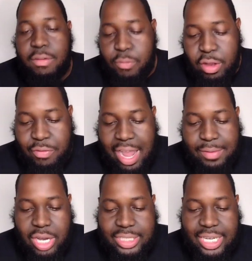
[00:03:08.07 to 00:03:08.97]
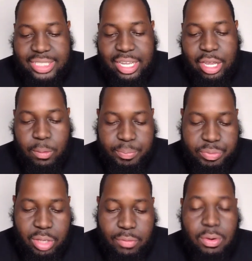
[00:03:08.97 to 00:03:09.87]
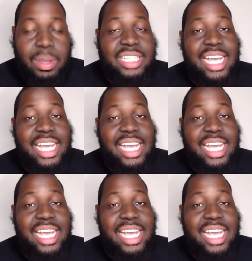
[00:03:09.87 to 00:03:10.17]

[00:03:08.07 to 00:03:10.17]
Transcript: 45 yard touchdown from uh,